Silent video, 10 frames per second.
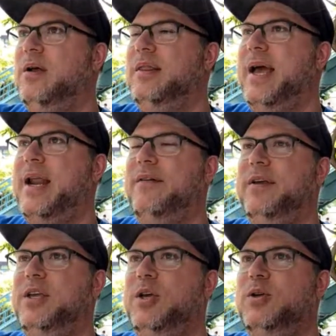They had a
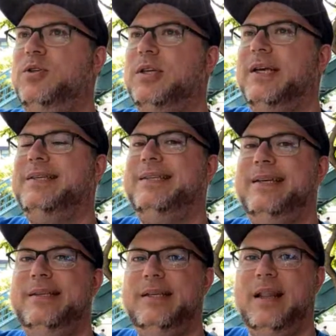huge
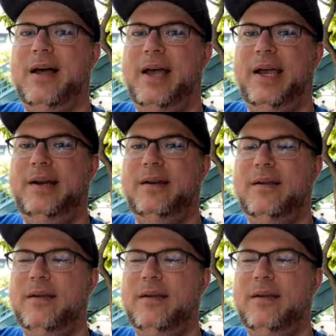extended line